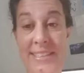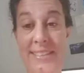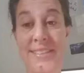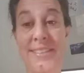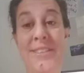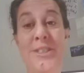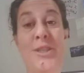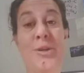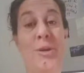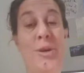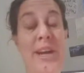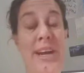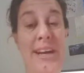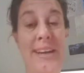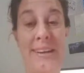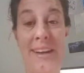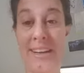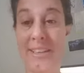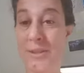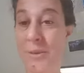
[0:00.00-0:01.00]
Joy
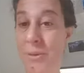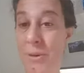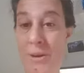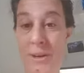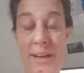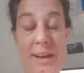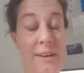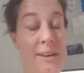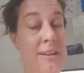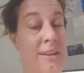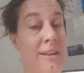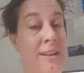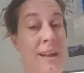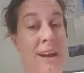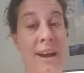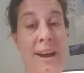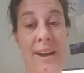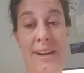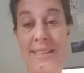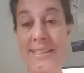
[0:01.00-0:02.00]
got to work out a
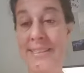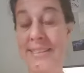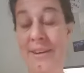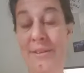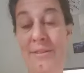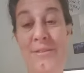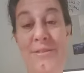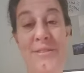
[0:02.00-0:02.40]
lot of stuff.